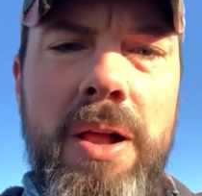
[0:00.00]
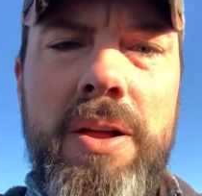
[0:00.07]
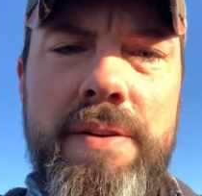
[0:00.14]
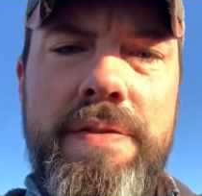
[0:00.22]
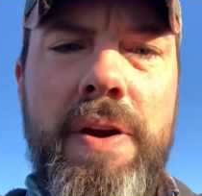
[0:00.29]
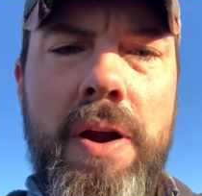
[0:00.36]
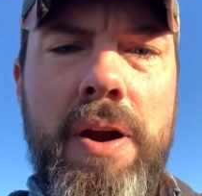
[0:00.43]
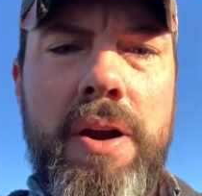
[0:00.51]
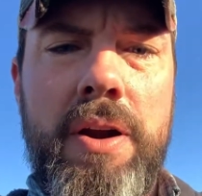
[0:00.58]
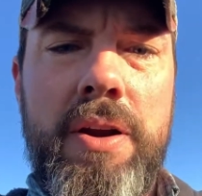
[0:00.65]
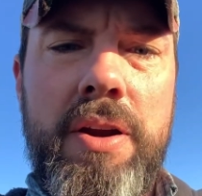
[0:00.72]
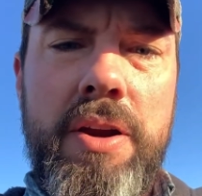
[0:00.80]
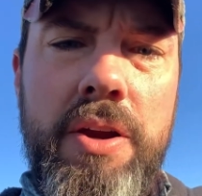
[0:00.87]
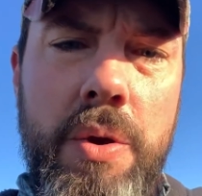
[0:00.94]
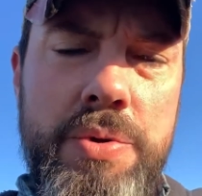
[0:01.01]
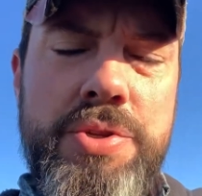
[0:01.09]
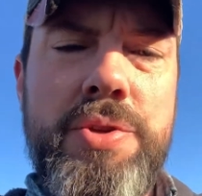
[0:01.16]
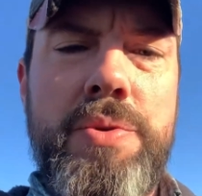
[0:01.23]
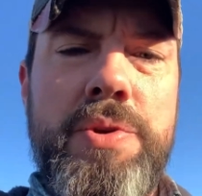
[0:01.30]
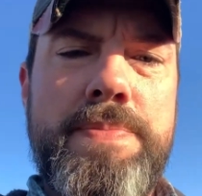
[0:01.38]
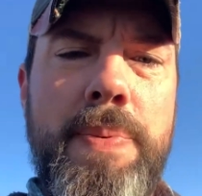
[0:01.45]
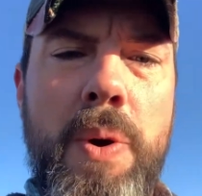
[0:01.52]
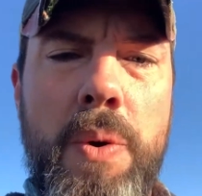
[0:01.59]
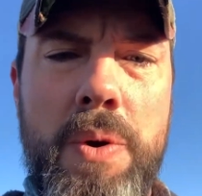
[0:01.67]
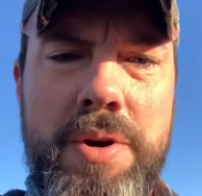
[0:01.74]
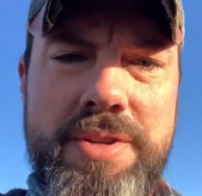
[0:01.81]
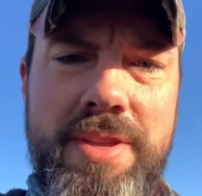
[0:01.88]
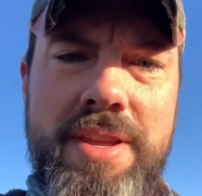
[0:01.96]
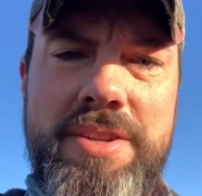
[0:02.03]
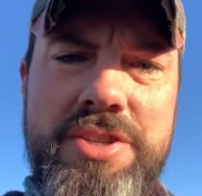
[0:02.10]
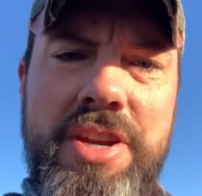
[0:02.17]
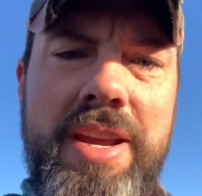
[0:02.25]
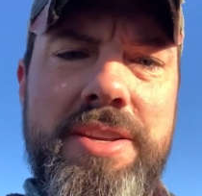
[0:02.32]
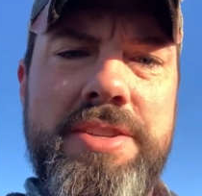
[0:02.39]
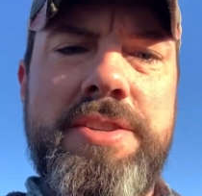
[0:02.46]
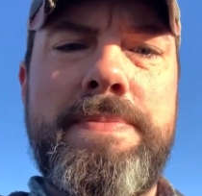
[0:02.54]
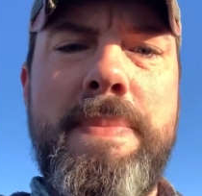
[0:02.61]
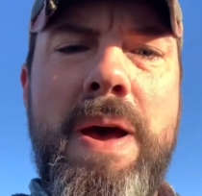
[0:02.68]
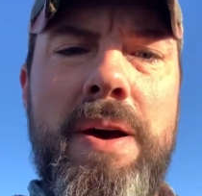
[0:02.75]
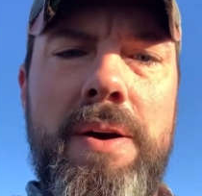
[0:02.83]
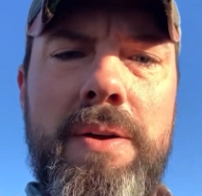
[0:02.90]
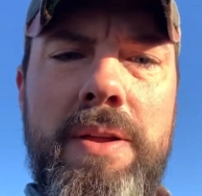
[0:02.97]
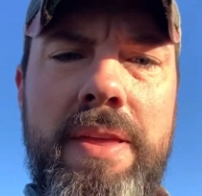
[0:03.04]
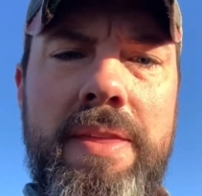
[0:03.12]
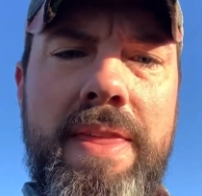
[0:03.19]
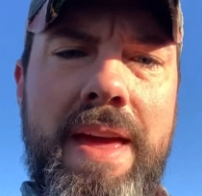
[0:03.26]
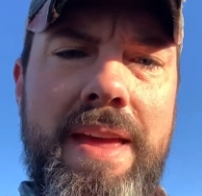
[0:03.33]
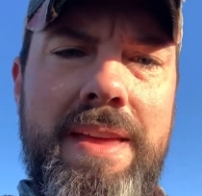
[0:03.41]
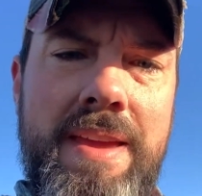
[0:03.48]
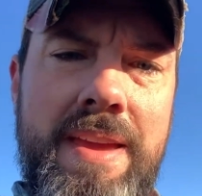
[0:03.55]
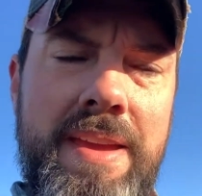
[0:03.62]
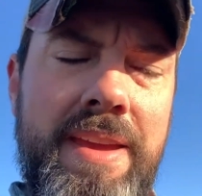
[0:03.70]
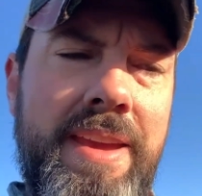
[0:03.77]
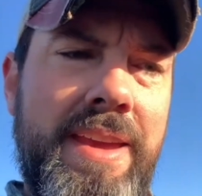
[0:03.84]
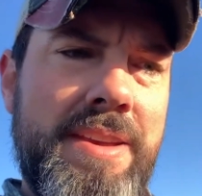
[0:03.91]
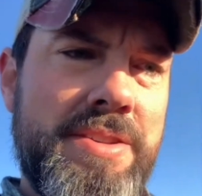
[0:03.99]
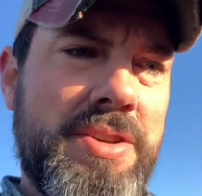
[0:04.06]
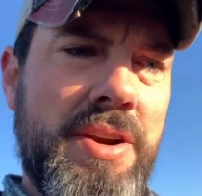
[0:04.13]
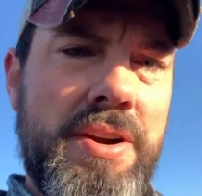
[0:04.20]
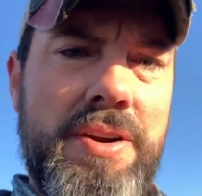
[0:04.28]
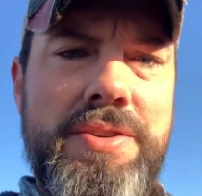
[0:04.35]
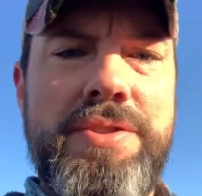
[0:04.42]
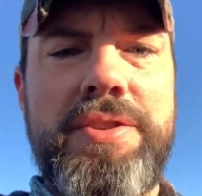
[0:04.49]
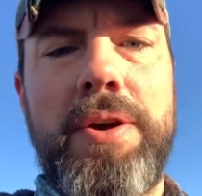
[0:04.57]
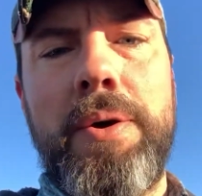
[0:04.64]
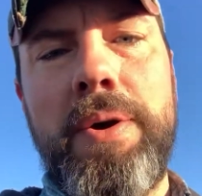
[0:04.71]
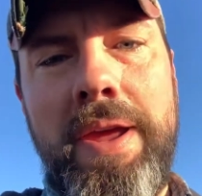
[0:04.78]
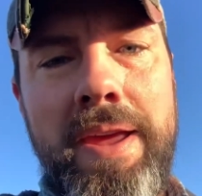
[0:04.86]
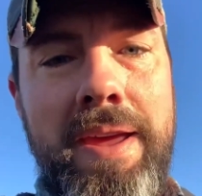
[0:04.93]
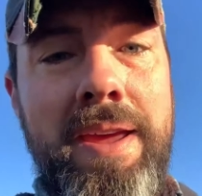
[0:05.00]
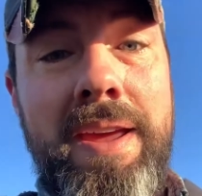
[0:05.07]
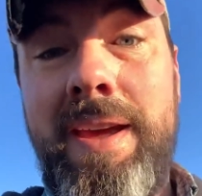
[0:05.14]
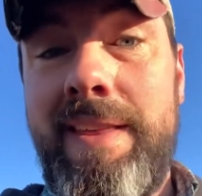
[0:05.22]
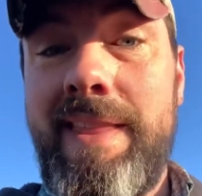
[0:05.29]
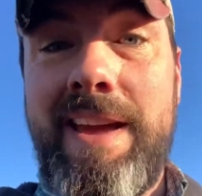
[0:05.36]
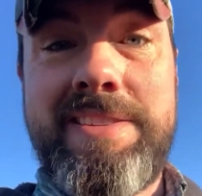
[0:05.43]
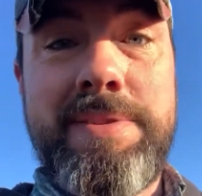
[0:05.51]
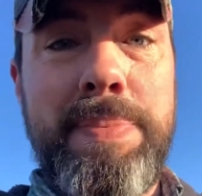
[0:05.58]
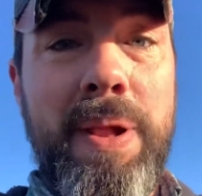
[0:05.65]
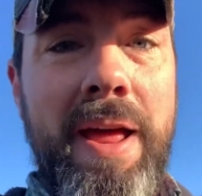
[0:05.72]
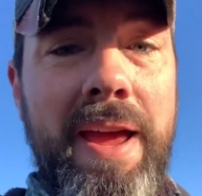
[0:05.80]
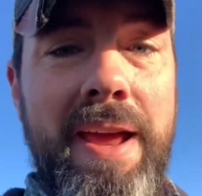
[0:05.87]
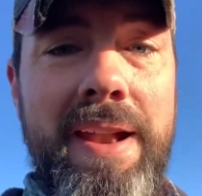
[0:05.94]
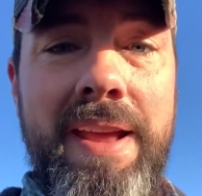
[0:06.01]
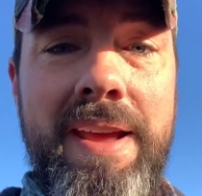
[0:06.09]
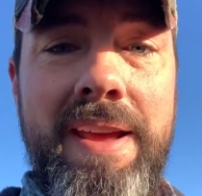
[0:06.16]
of her goes through his pores, and then she can smell that he is hers. So that's the plan.